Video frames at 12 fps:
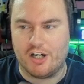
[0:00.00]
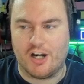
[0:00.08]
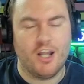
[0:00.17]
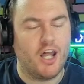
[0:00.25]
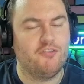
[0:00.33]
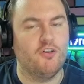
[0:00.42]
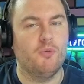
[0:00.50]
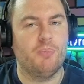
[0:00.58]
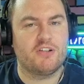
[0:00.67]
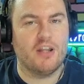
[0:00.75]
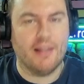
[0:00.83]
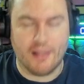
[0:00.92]
I like
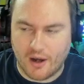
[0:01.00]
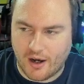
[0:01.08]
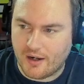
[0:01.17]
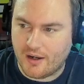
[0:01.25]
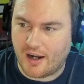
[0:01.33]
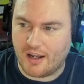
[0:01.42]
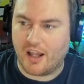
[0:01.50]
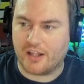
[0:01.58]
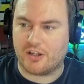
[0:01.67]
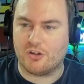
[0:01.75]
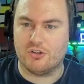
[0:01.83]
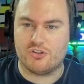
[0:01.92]
Vulpix a lot. I like
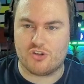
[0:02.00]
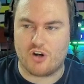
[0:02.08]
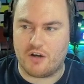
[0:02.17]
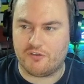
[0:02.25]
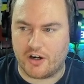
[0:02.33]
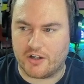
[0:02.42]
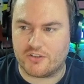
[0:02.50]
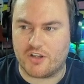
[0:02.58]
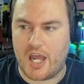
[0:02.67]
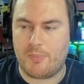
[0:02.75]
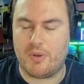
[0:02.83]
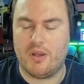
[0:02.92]
a good strong fire
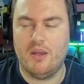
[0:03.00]
type.